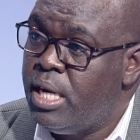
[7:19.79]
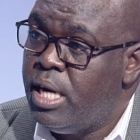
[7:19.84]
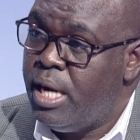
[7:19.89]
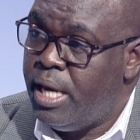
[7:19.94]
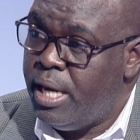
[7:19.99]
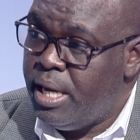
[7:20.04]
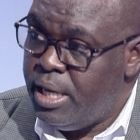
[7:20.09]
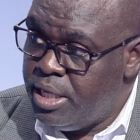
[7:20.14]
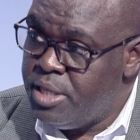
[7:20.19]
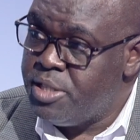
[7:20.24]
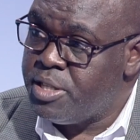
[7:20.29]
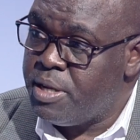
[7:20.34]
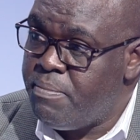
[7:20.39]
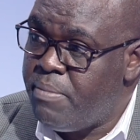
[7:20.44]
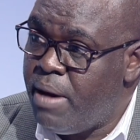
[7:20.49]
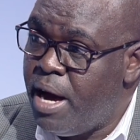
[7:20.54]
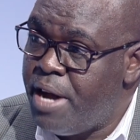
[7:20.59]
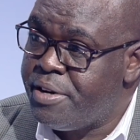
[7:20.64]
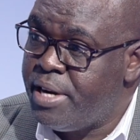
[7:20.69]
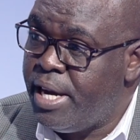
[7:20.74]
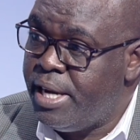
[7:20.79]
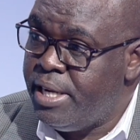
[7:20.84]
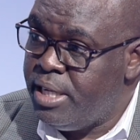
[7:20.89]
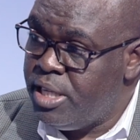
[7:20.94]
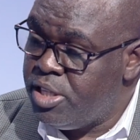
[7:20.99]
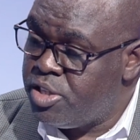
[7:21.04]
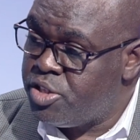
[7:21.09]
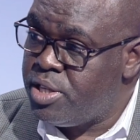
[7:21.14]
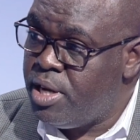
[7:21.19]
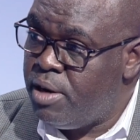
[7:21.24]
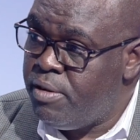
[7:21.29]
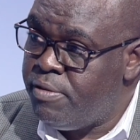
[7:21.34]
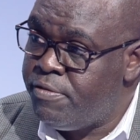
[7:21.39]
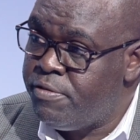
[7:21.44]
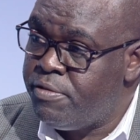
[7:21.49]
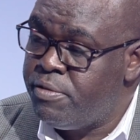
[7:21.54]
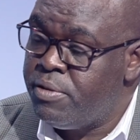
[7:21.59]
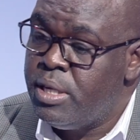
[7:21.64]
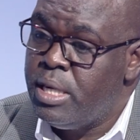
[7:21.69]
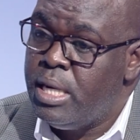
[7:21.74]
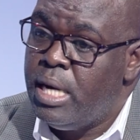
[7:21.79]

is a barrier in itself.